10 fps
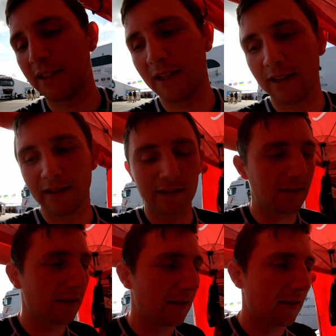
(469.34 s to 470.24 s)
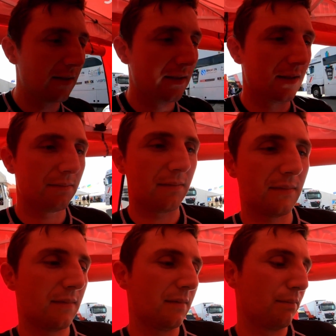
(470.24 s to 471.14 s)
it together.
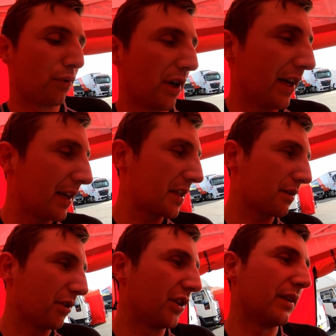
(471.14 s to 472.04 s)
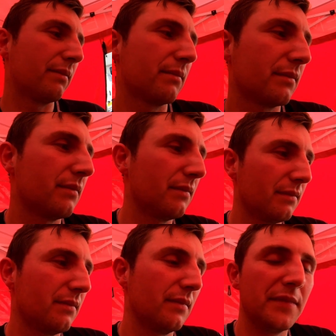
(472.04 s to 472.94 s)
Brakes were
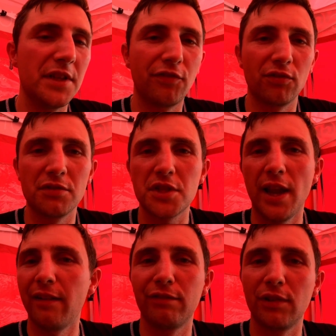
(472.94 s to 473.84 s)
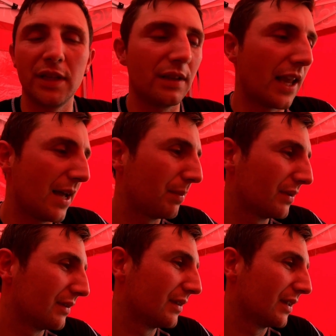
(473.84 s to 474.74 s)
different every lap,
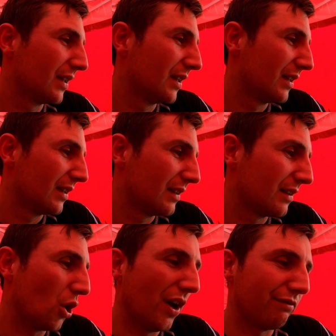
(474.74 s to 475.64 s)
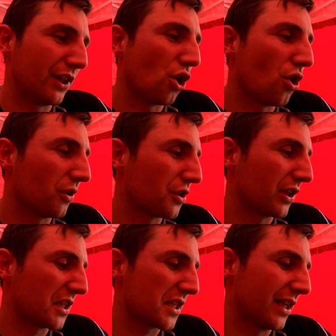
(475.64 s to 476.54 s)
or every corner
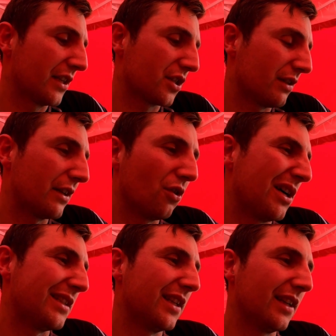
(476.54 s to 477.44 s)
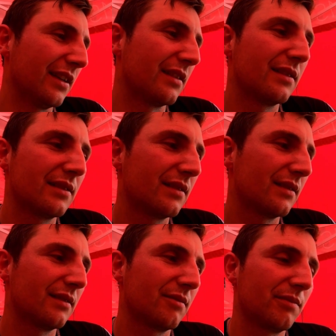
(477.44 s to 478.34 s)
should I say, so I had no idea
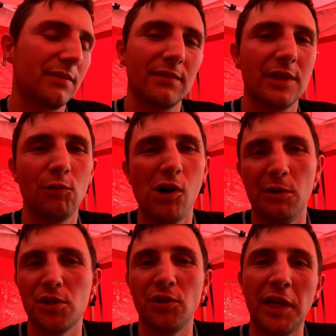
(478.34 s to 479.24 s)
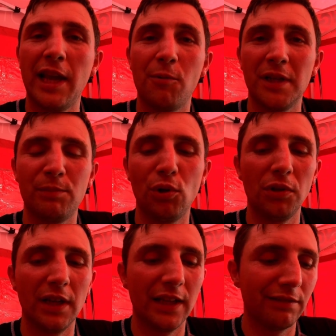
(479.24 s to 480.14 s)
what I was going to get when I
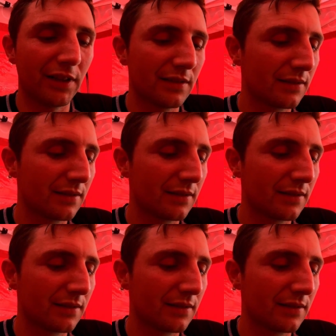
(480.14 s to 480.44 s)
pulled the lever,